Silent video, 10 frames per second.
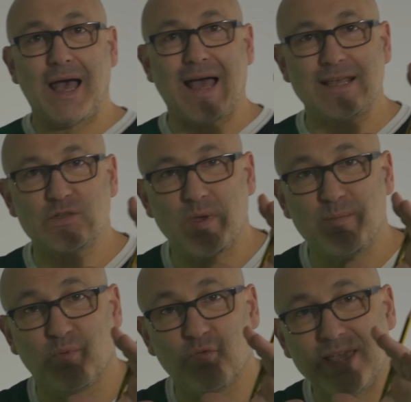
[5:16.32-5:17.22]
And as we
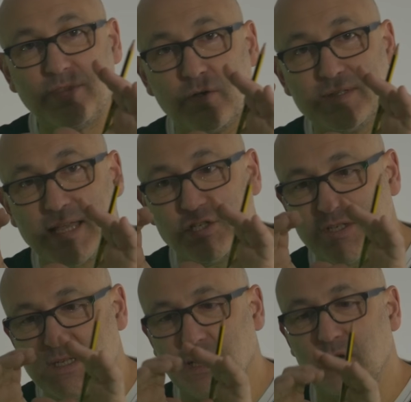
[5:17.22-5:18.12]
bring those
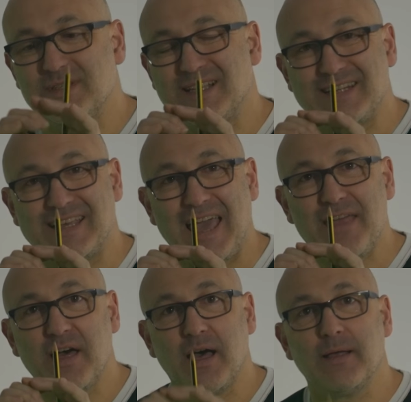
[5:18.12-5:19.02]
edges closer
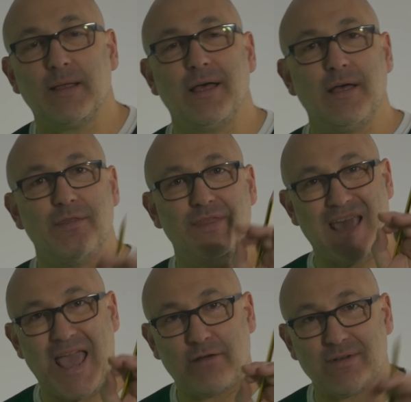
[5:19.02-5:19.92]
together,
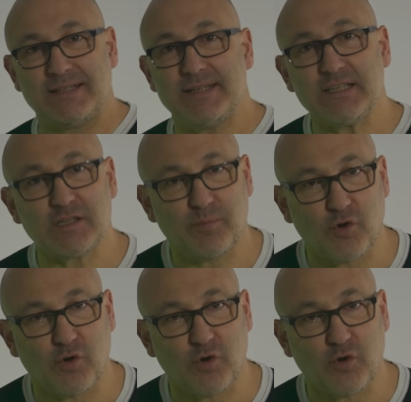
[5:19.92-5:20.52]
the Airy Disc